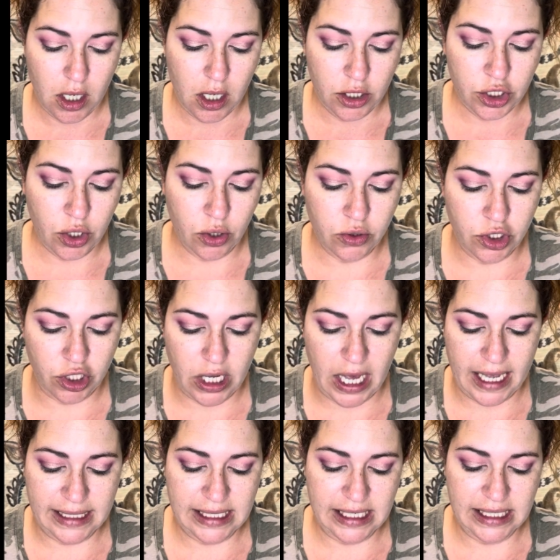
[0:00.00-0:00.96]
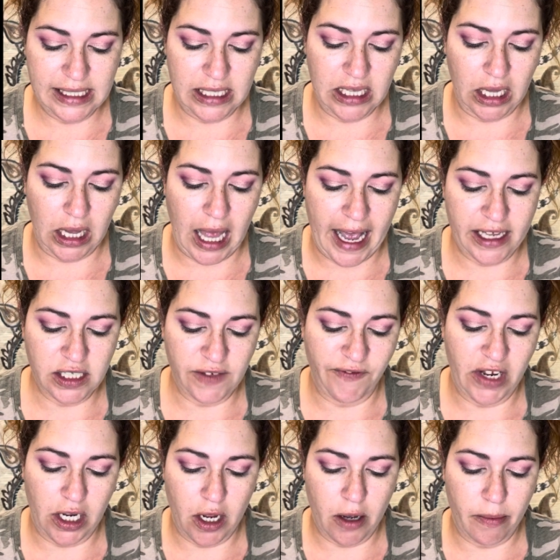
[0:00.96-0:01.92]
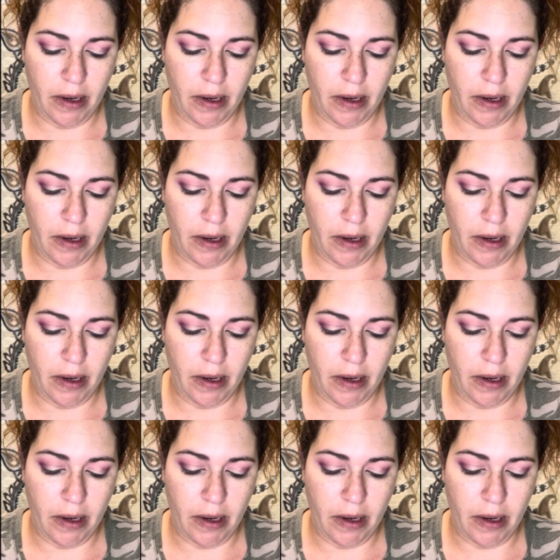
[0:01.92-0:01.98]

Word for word: told you guys this in the last video,